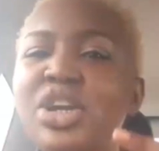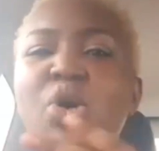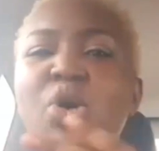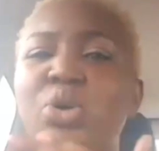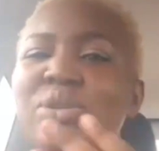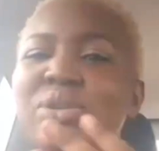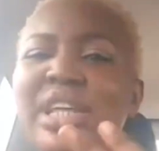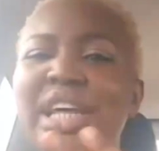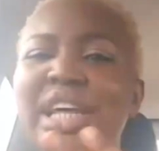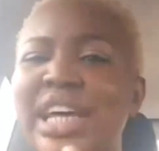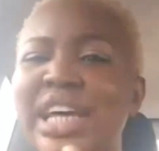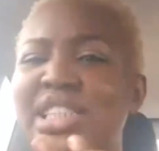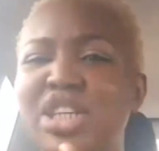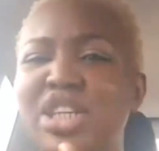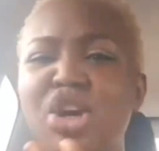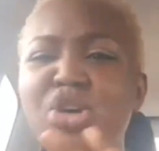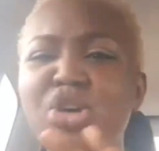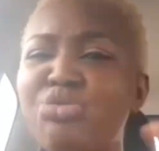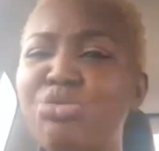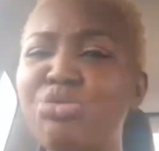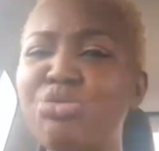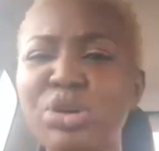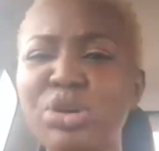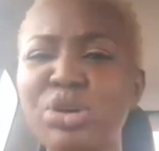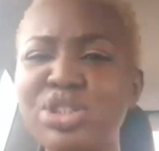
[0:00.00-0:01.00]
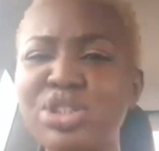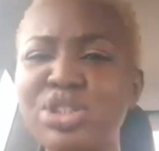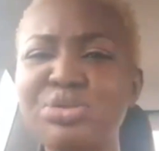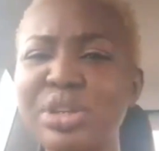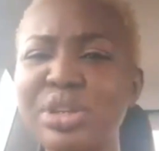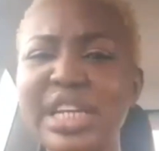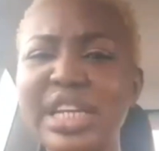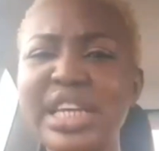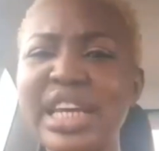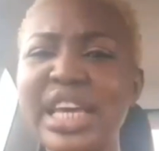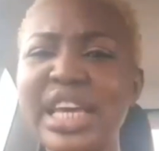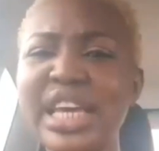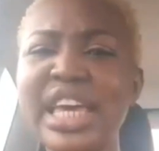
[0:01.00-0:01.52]
hold that as a grudge
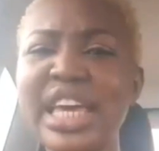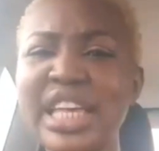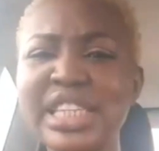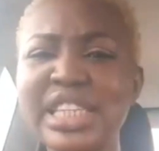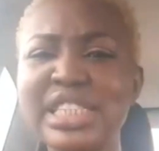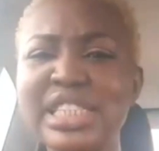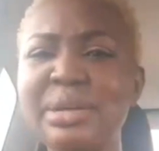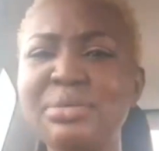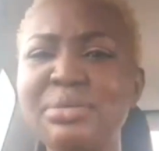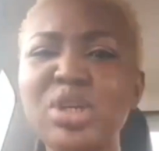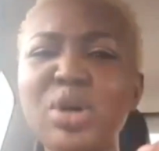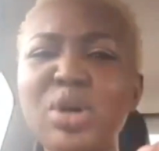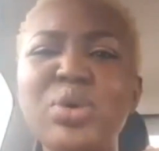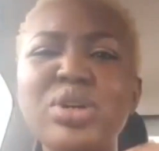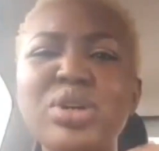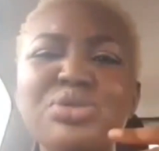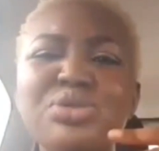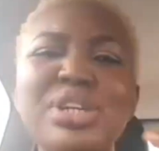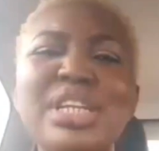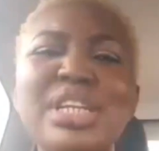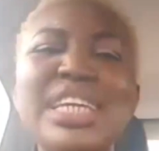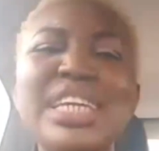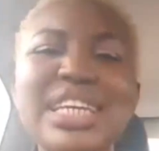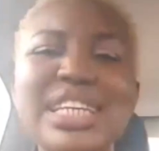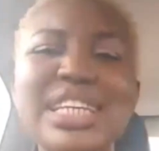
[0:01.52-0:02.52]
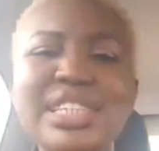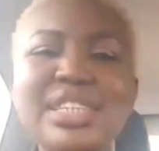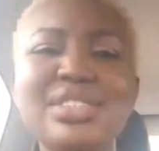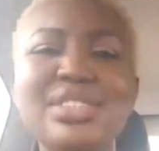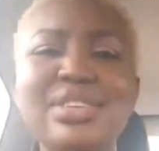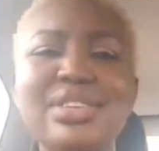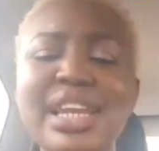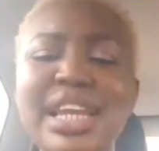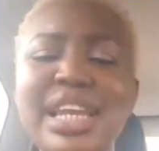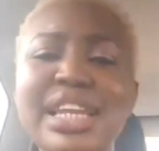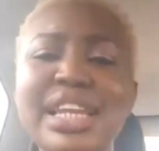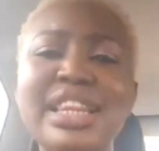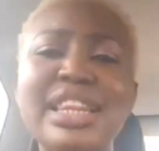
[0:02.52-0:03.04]
really against them. So it was really easy to
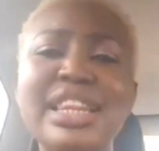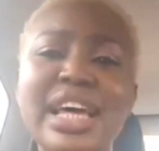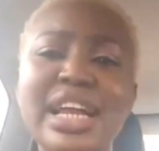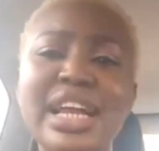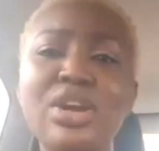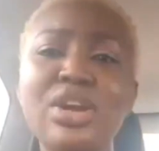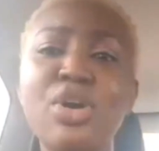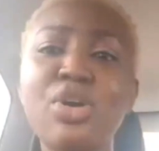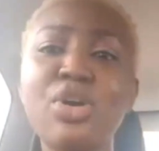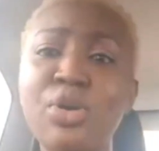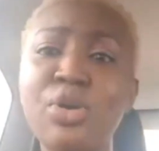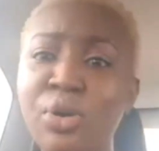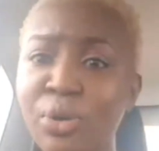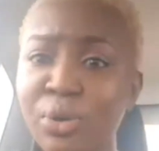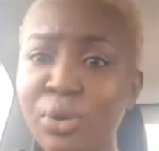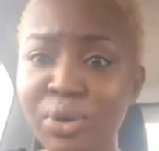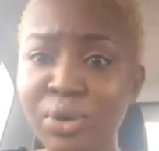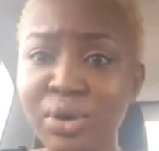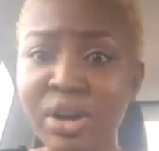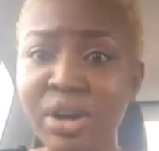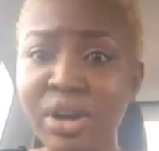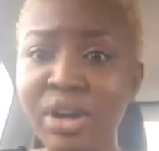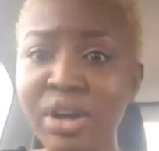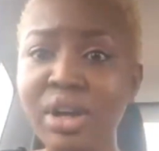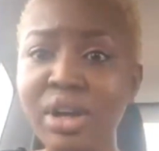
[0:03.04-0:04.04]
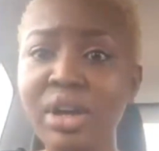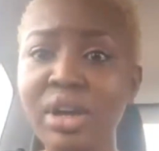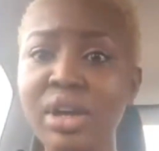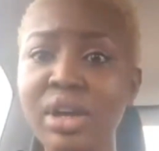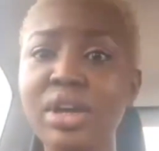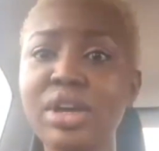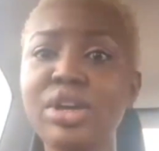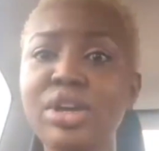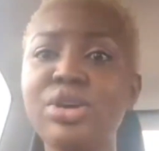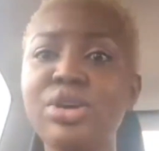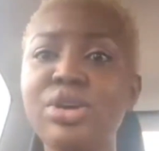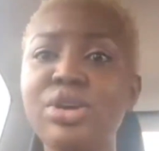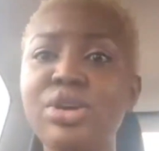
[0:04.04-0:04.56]
let that go,
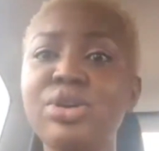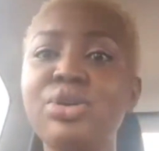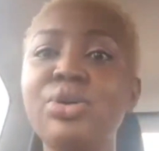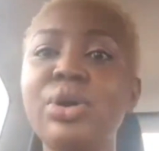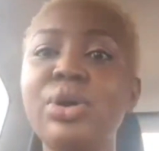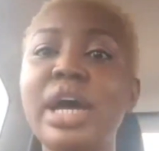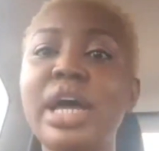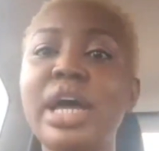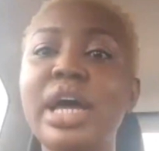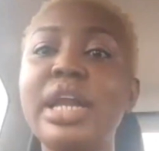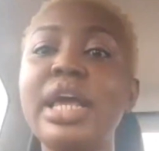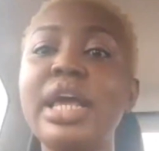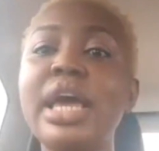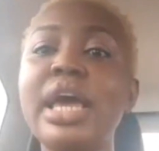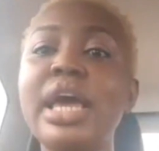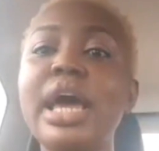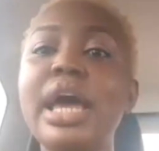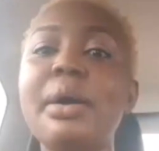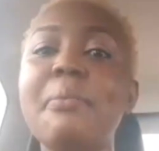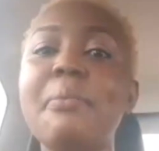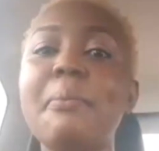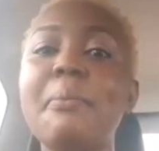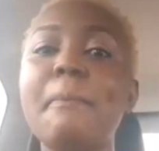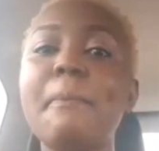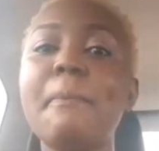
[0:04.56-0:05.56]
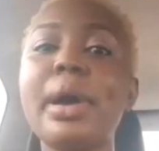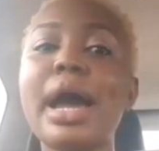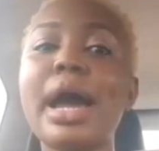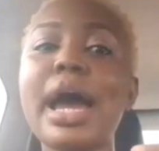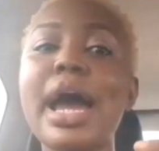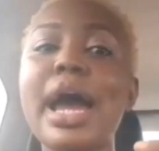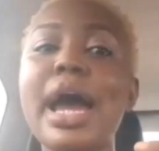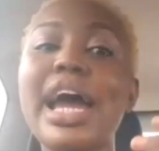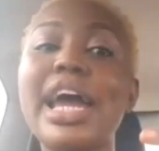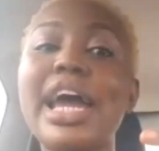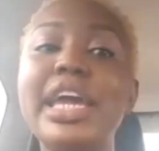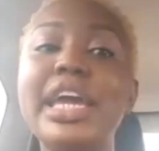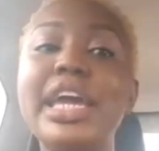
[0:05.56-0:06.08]
and
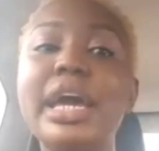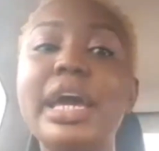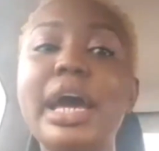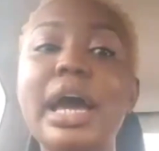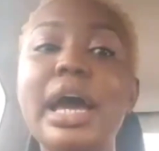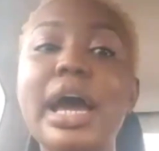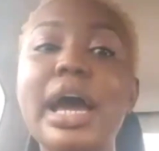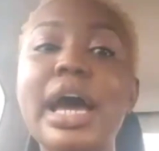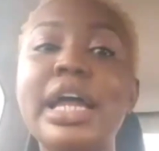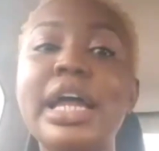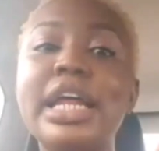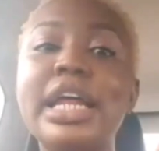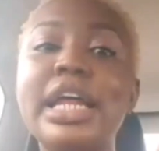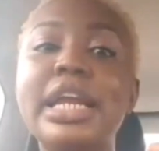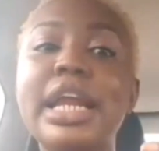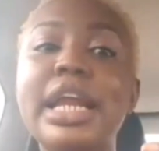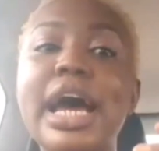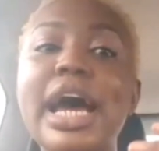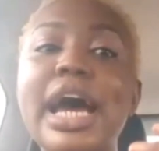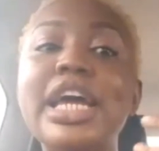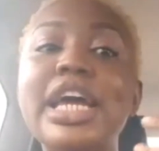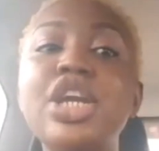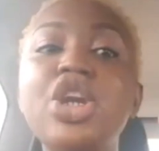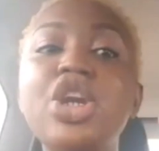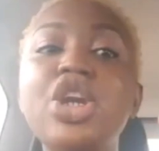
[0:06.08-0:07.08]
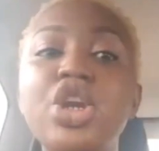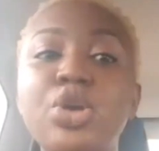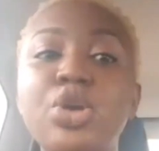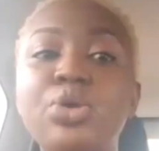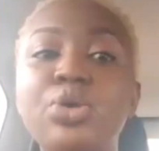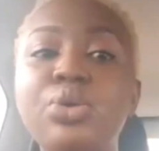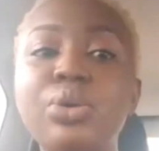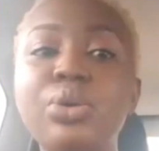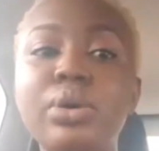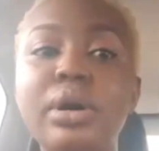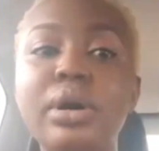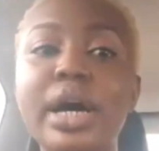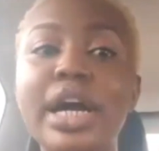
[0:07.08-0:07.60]
I and then I
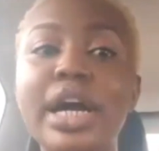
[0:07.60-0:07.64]
knew